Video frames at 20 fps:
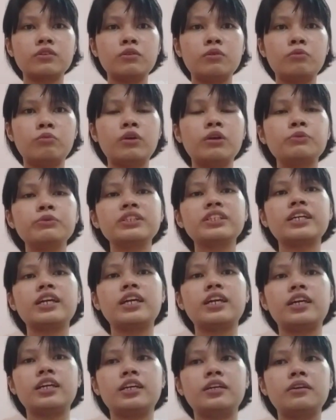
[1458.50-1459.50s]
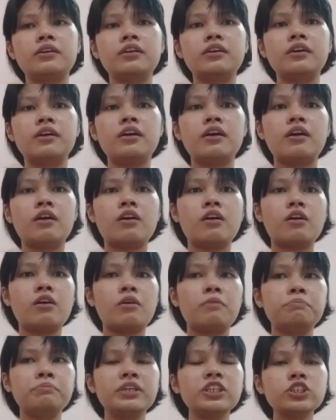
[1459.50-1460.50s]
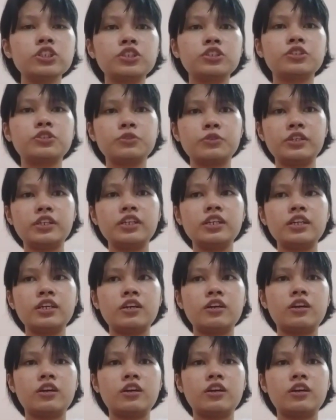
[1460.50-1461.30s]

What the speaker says: when we say mixture,